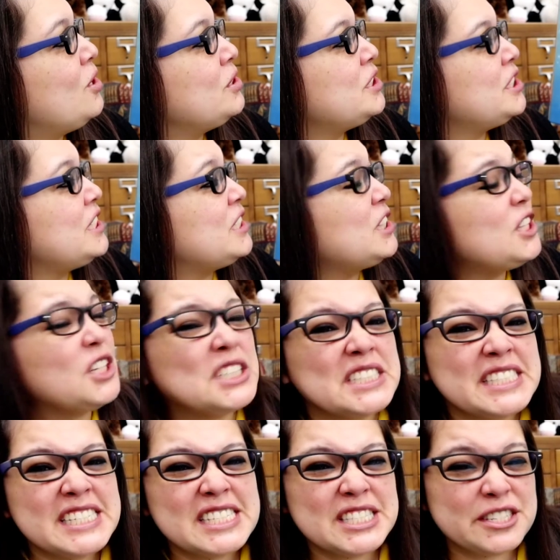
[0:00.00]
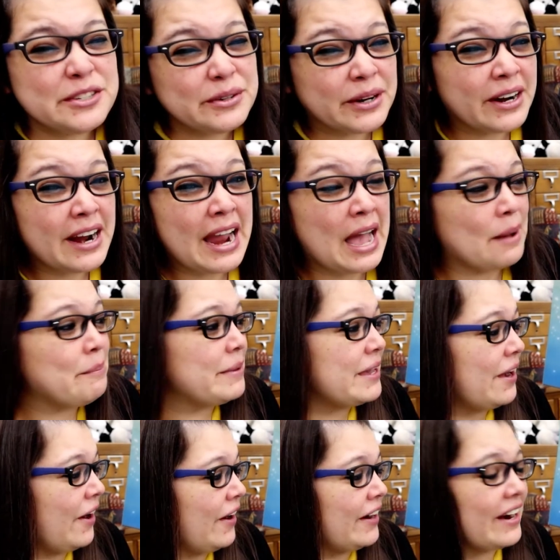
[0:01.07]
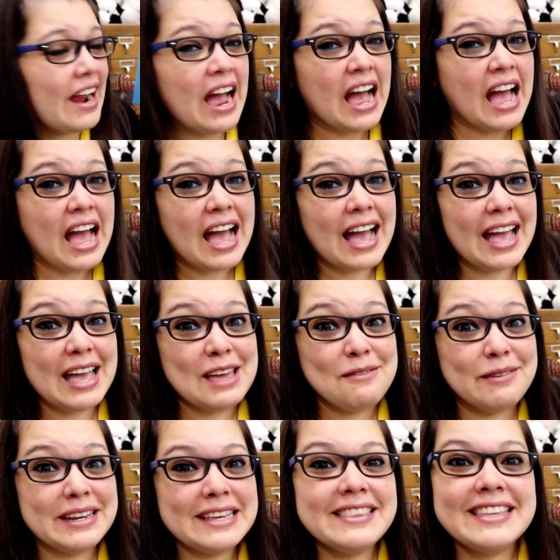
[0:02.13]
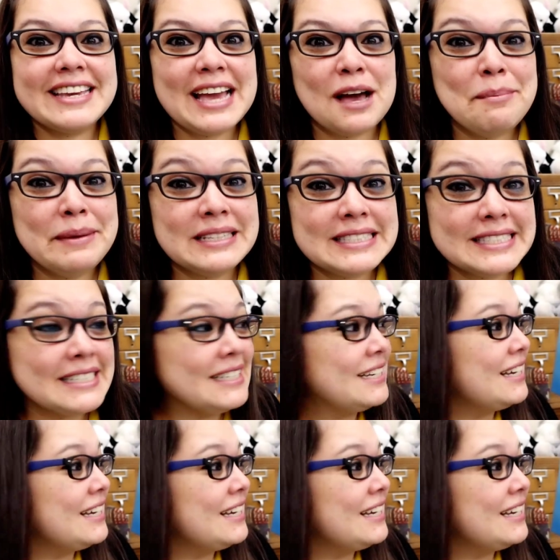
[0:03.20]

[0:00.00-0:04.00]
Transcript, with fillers: Hoshi looked into her happy heart. And what do you think happened?